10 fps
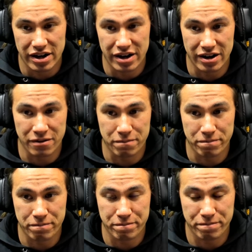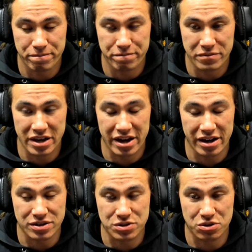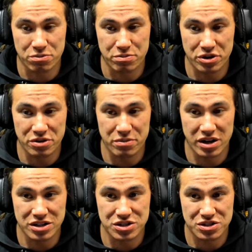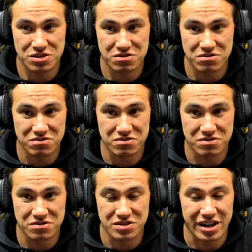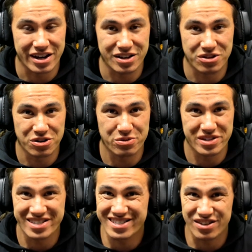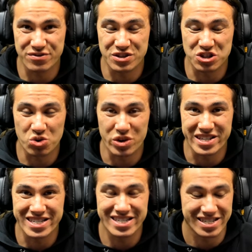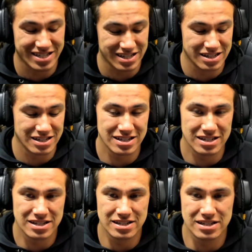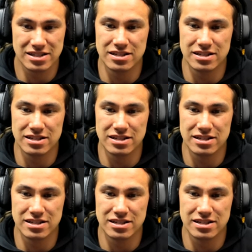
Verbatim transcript: Um, yeah, so pretty much yeah, you're not really stuck for choice. Now,